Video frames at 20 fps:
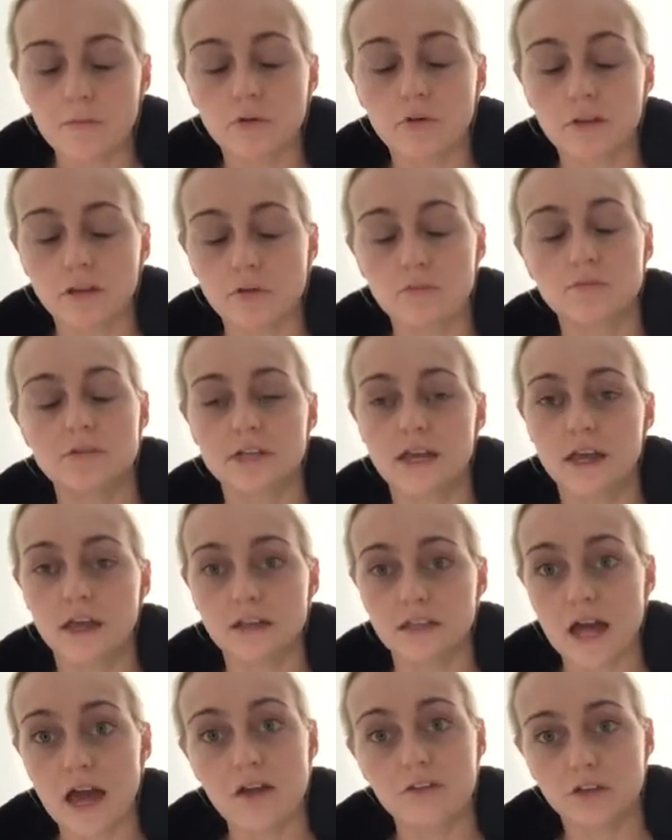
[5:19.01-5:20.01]
but some
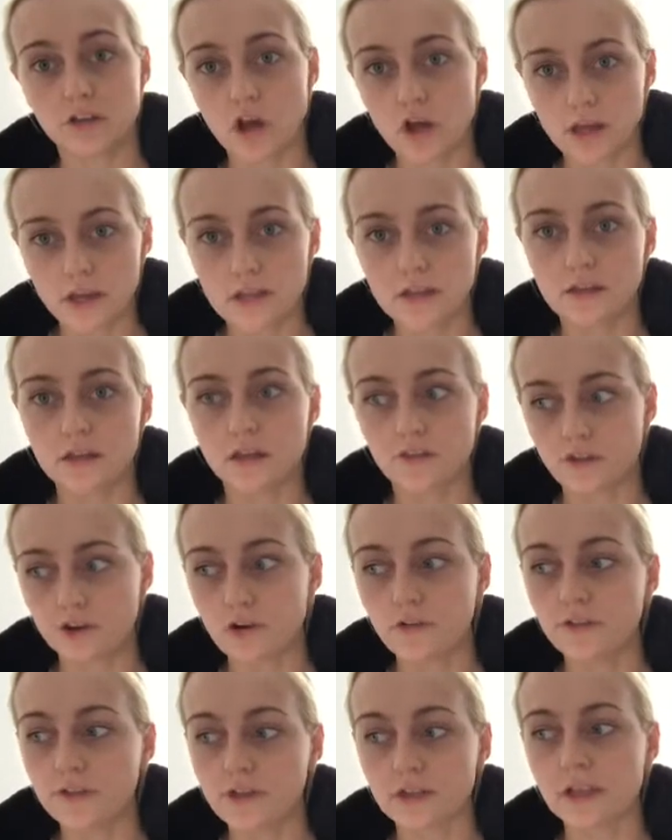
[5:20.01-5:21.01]
days are a lot easier than
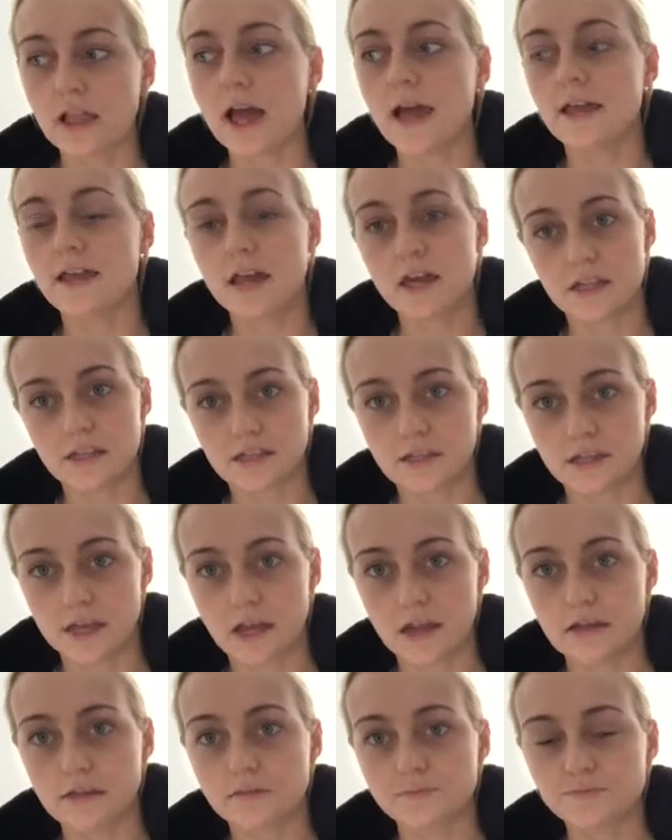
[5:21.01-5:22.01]
others. Like
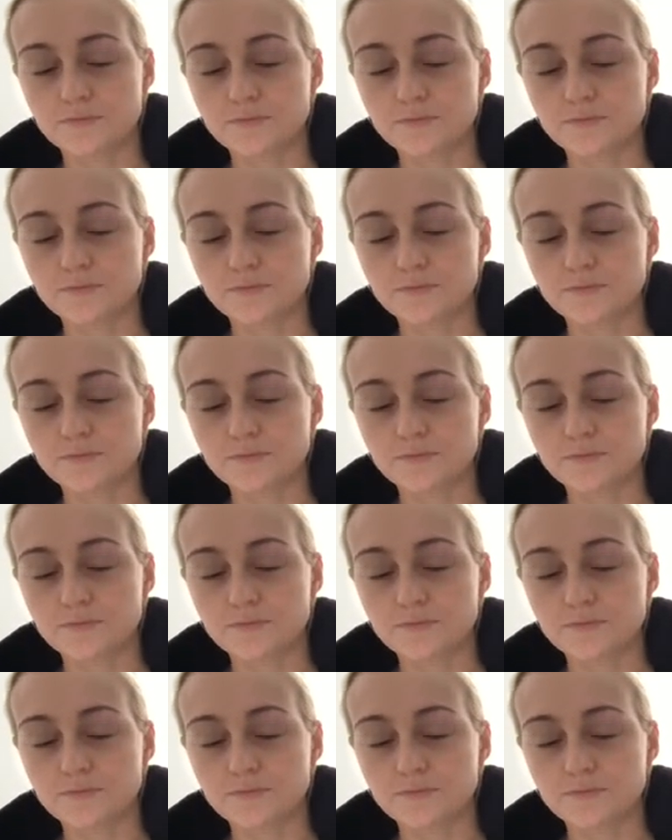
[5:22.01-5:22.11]
yesterday,